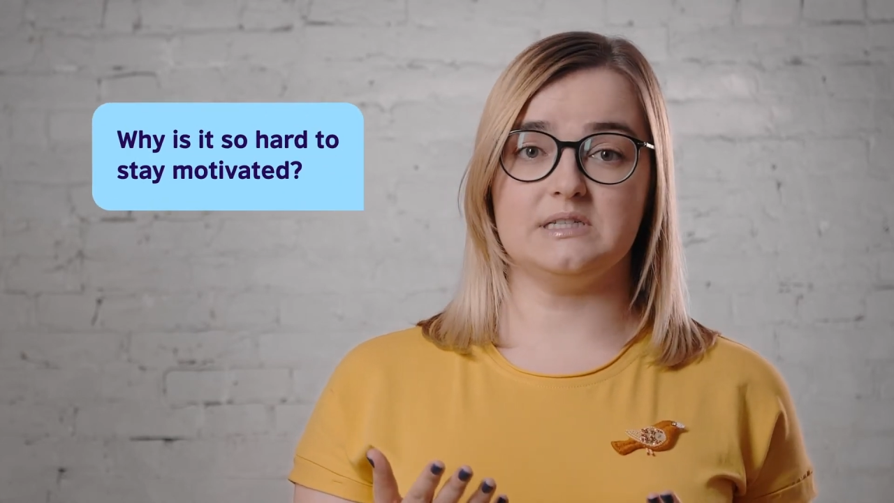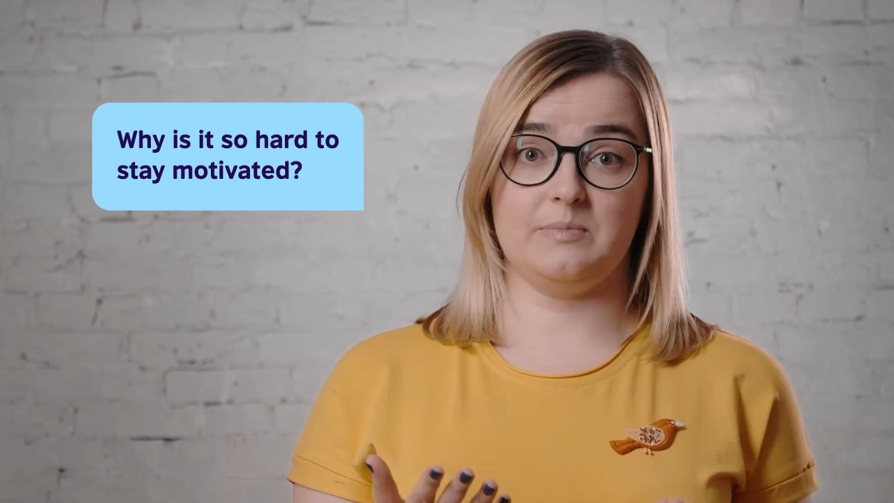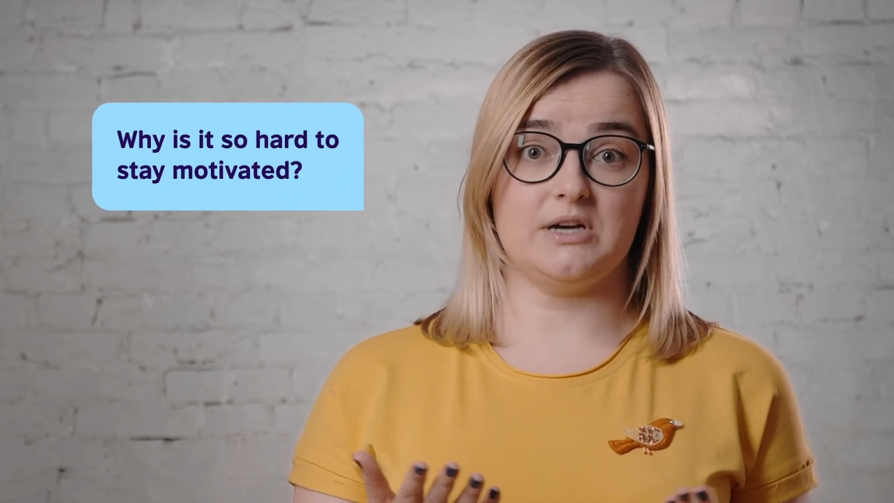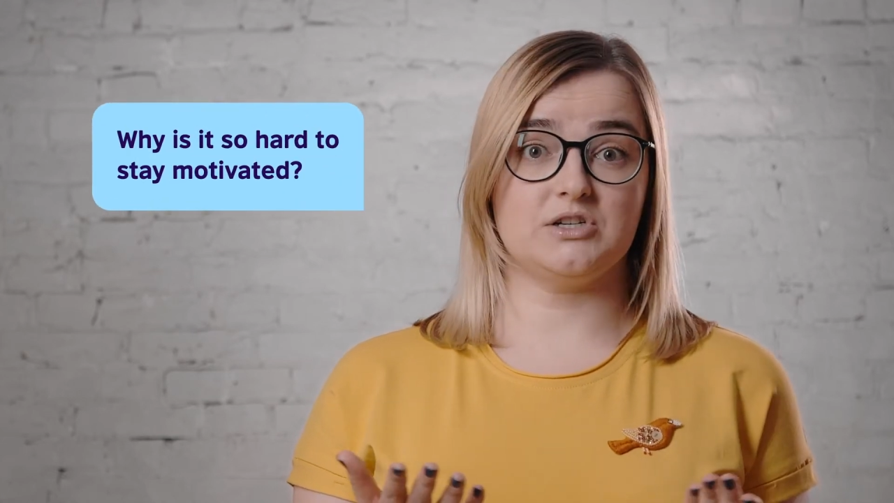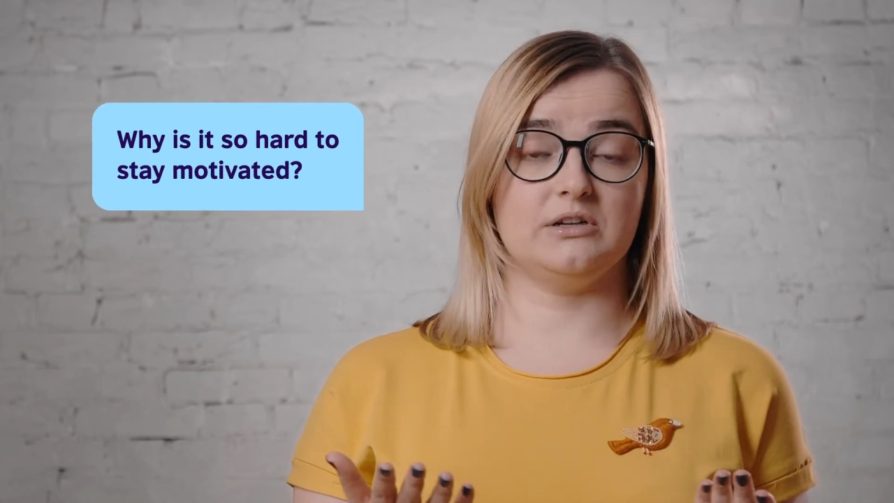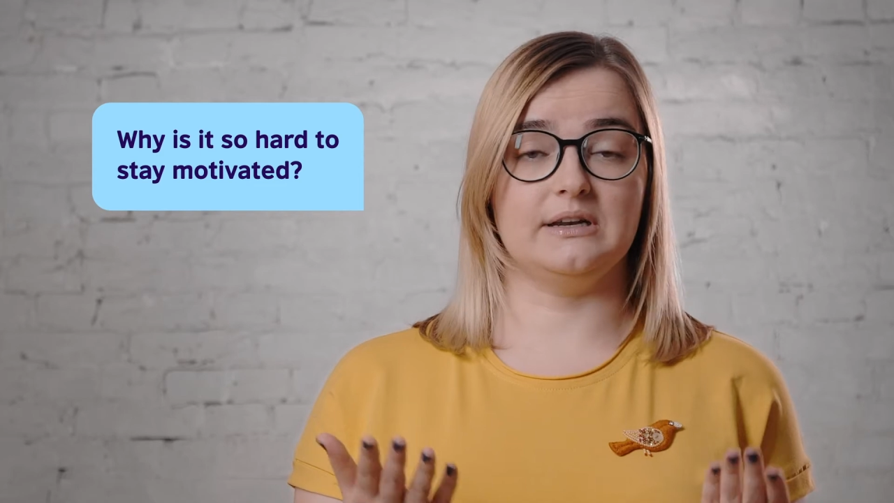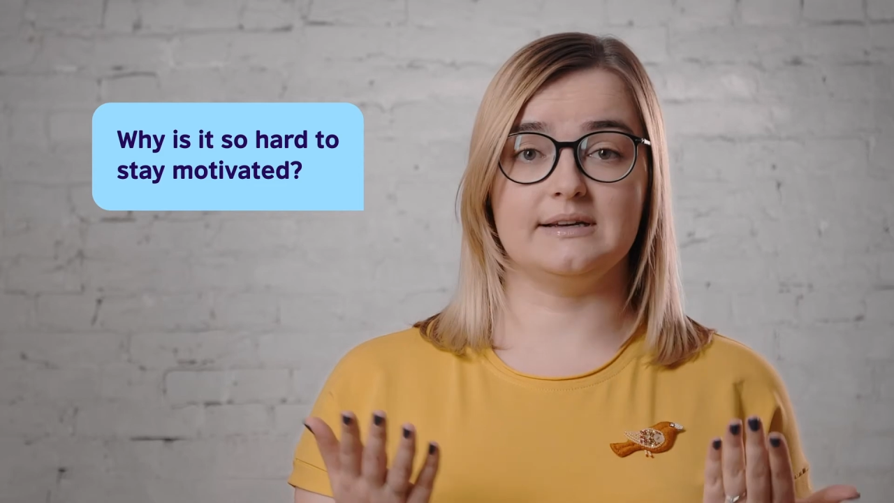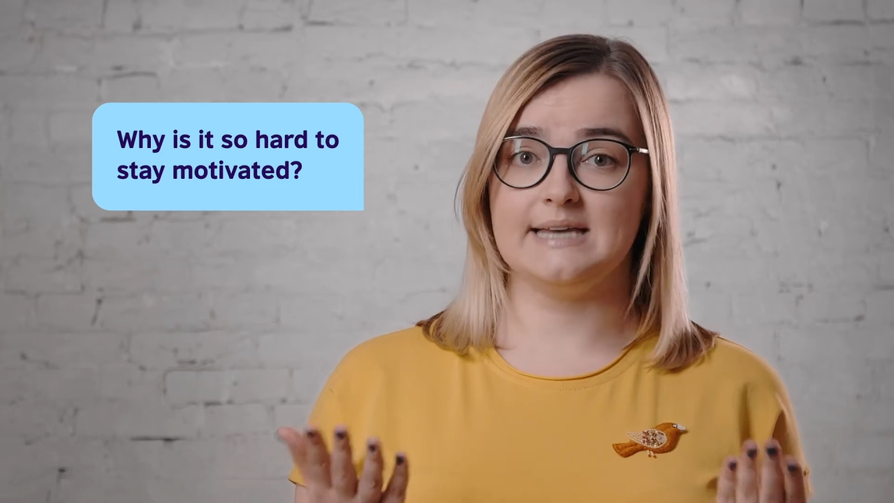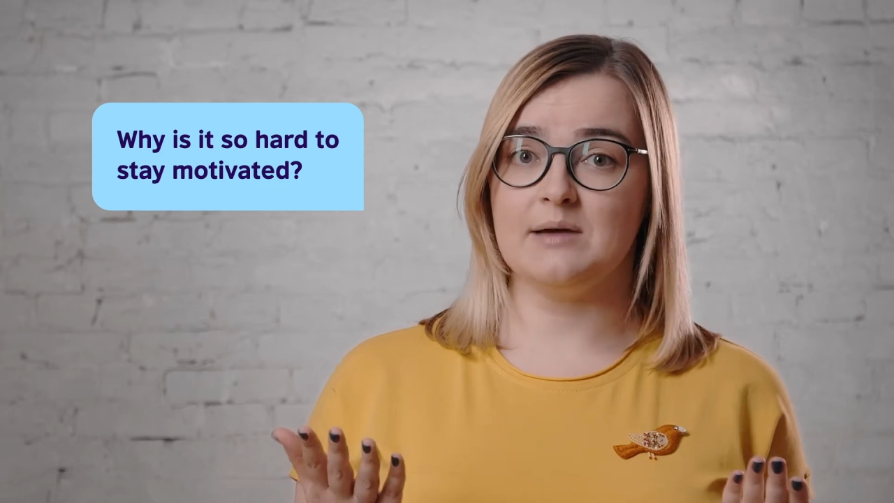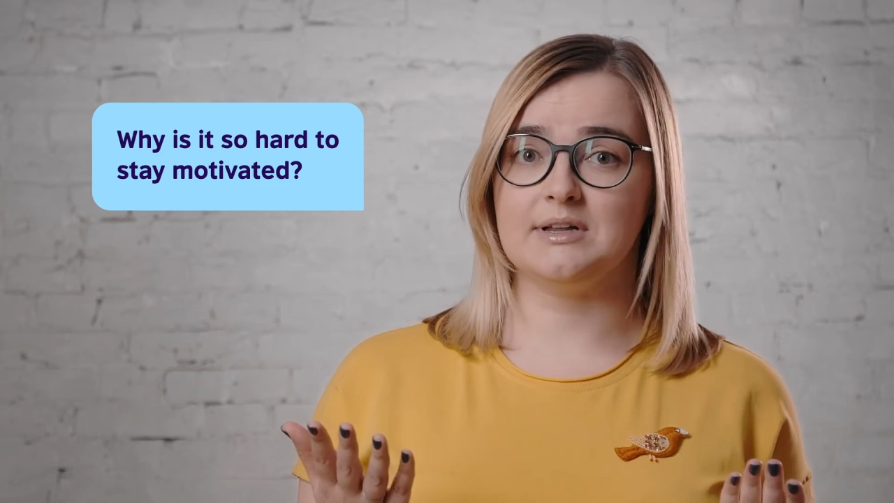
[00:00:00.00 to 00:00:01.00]
especially in
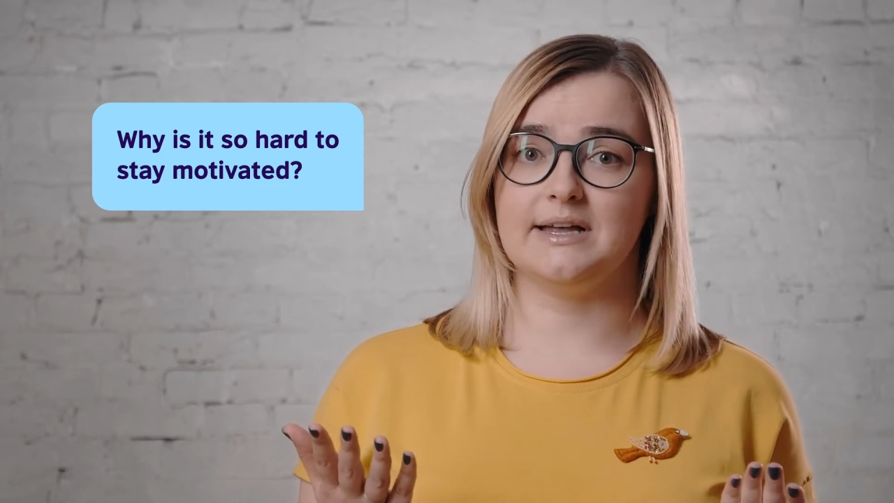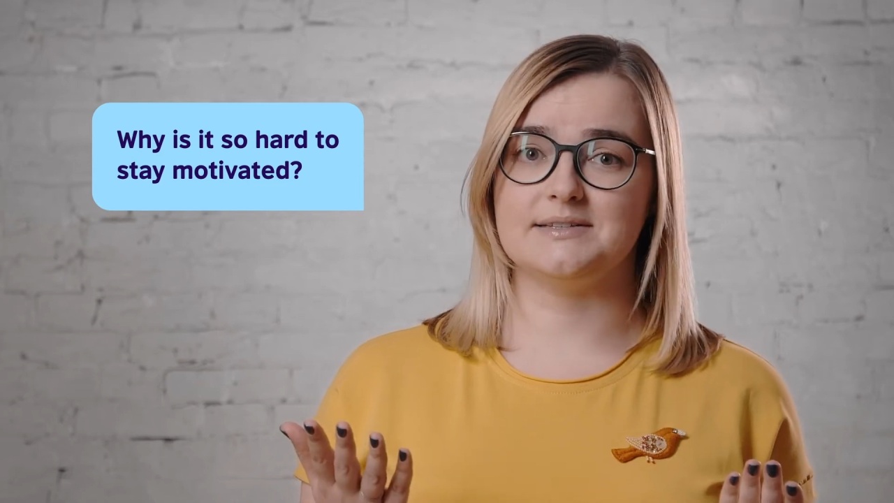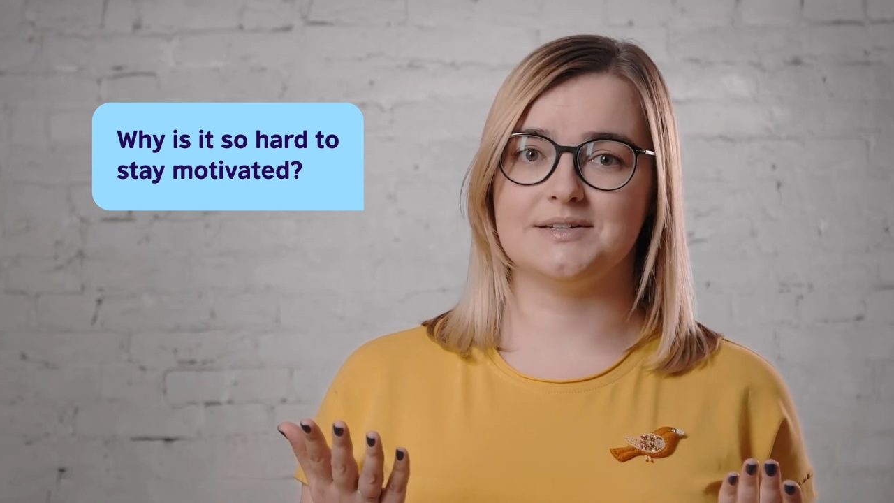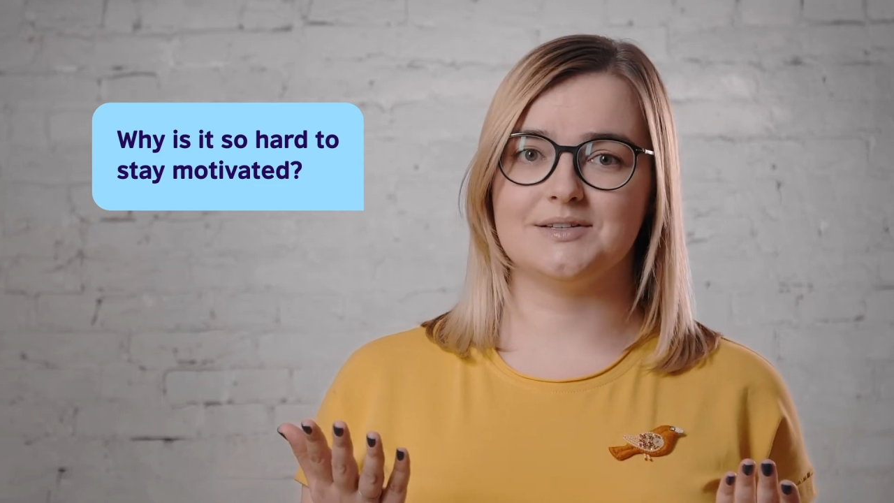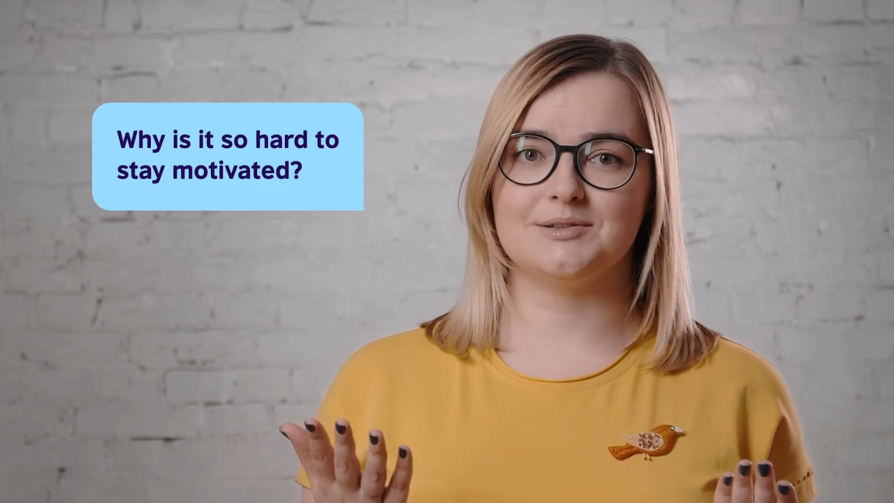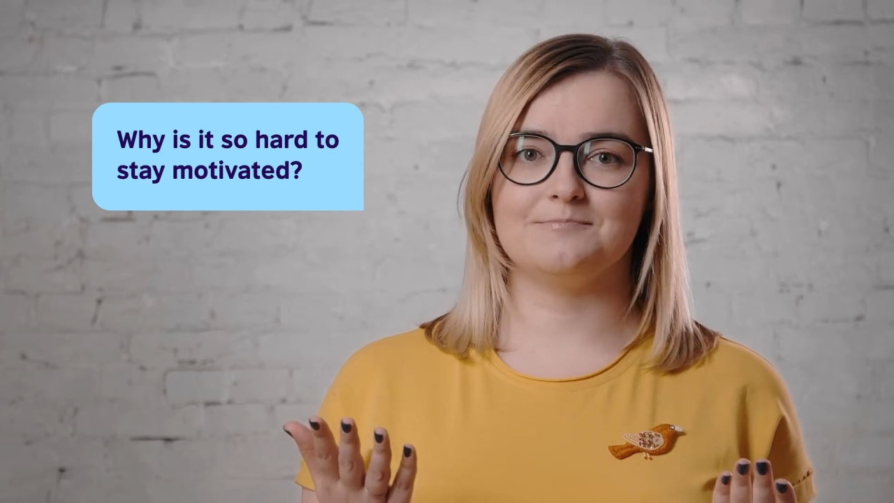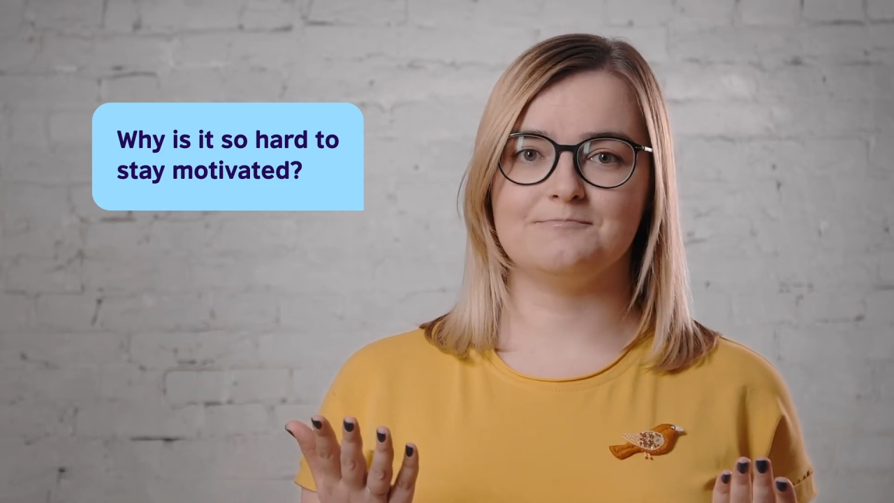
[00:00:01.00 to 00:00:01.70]
exam classes?